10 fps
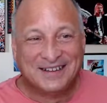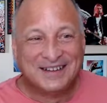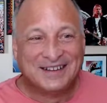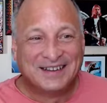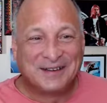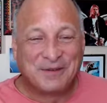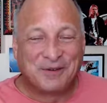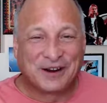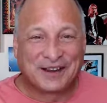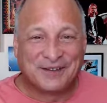You be
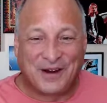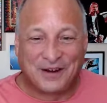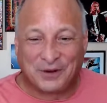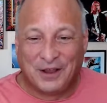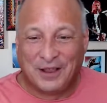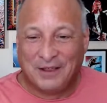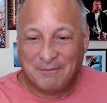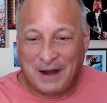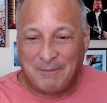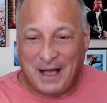working the Ferris wheel.
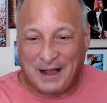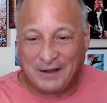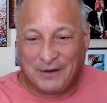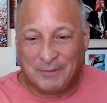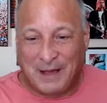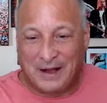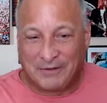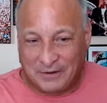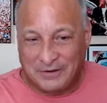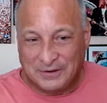Mary Bog, going to
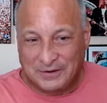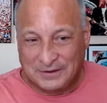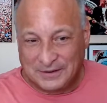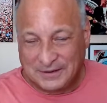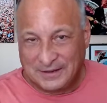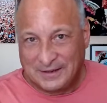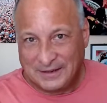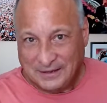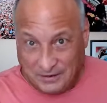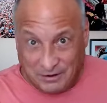Bonnaroo?
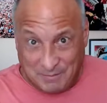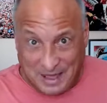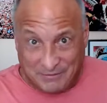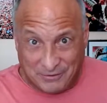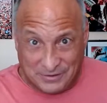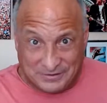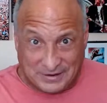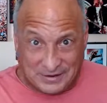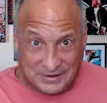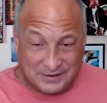You going to Bonnaroo this
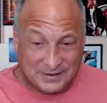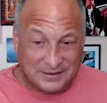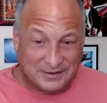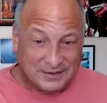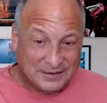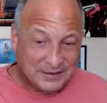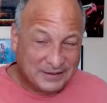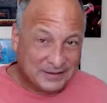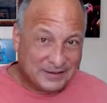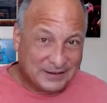year?
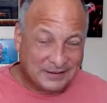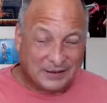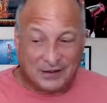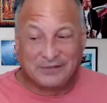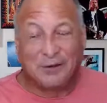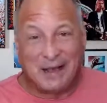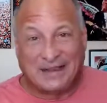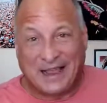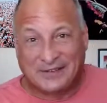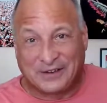It's on my
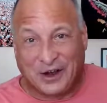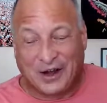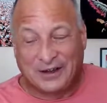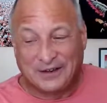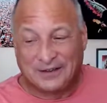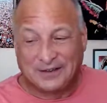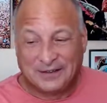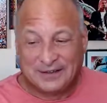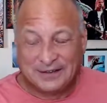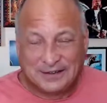dance card.
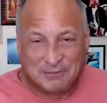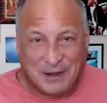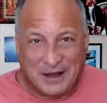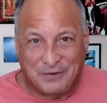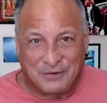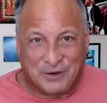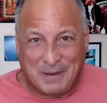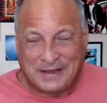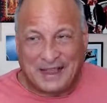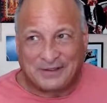Bonnaroo's on
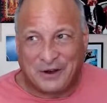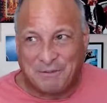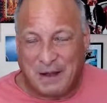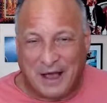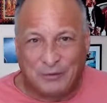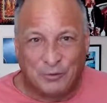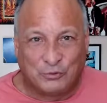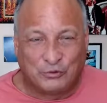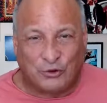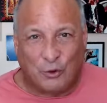my dance card. Bonnaroo
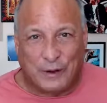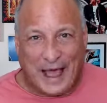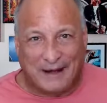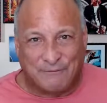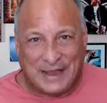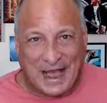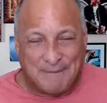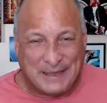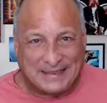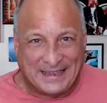sold out of
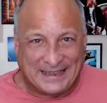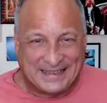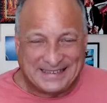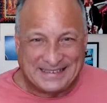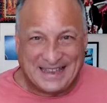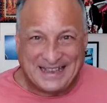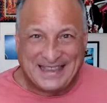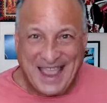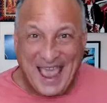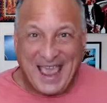VIP tickets
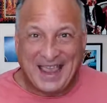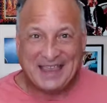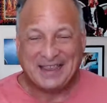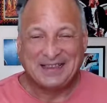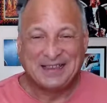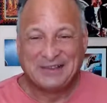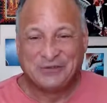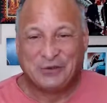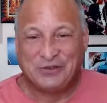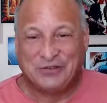today.
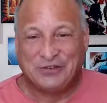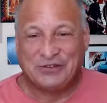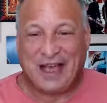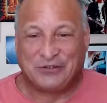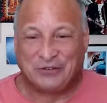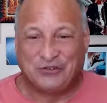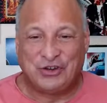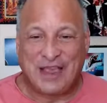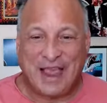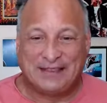So you just got your
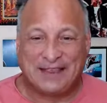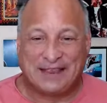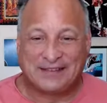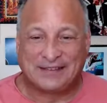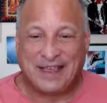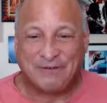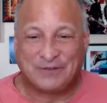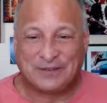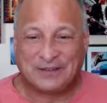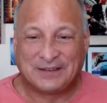GA tickets left.